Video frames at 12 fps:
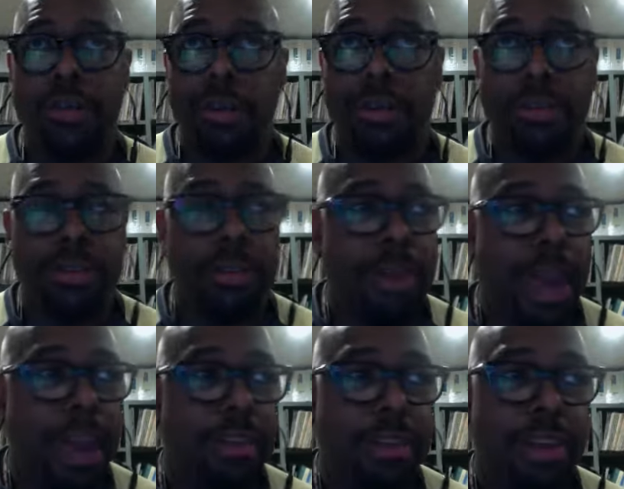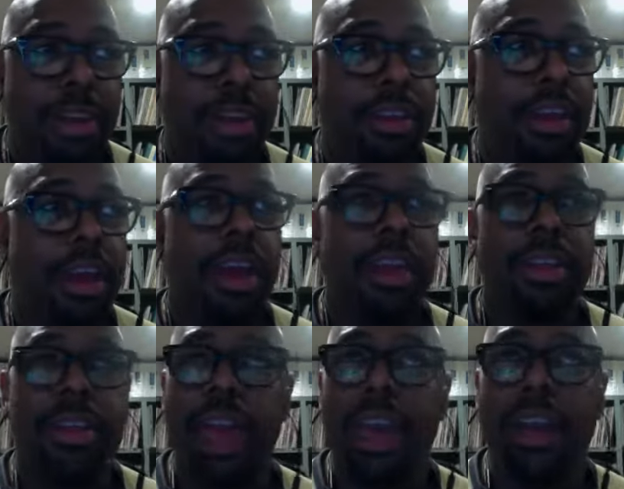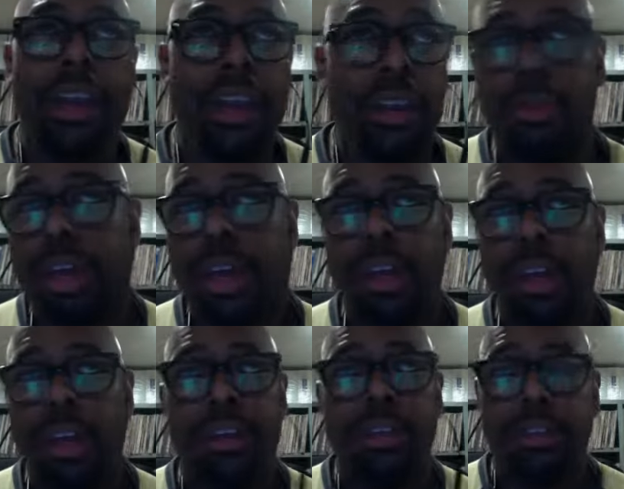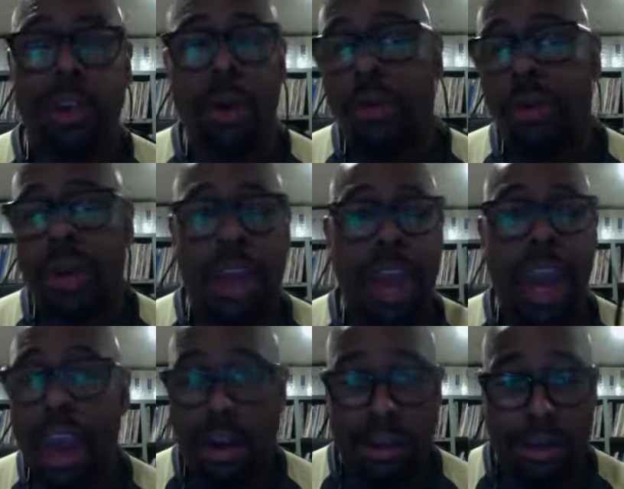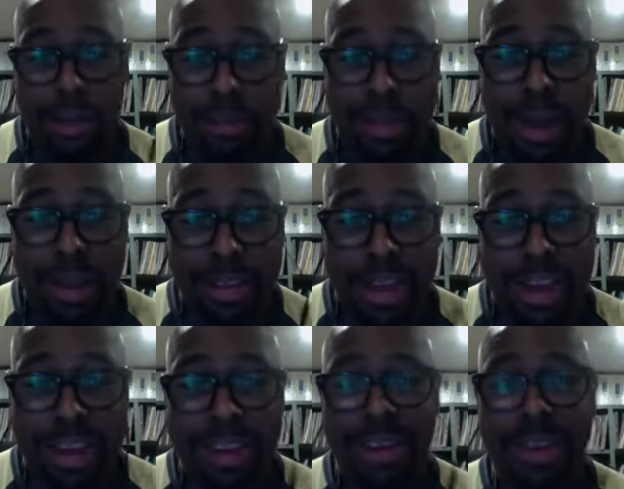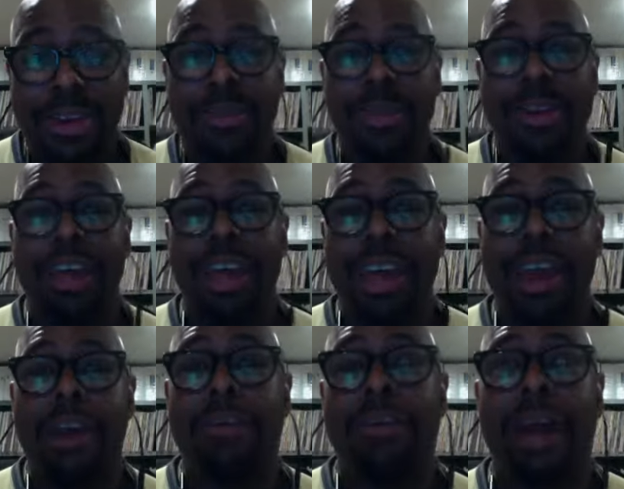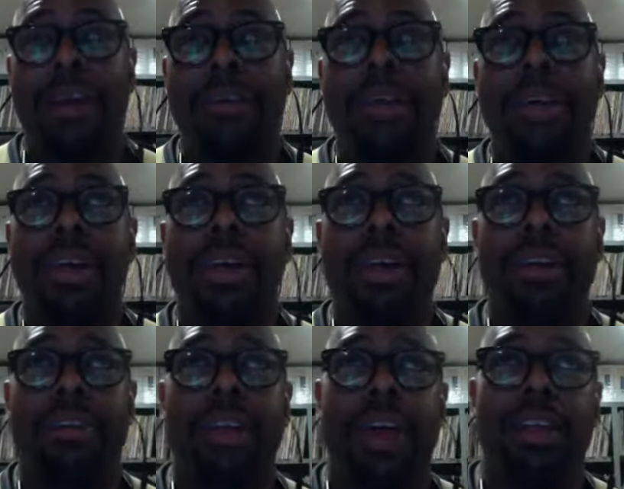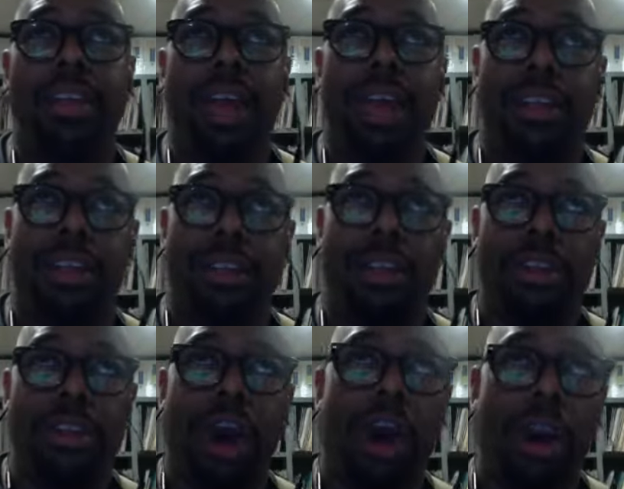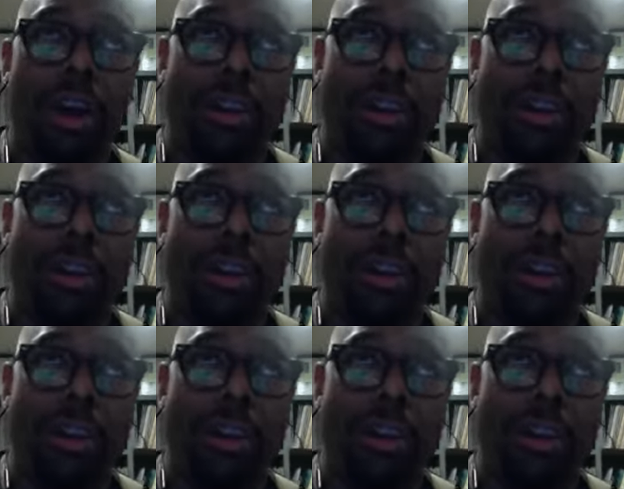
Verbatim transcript: of some magazine. They literally don't care about that. What they care about is that that the, the art that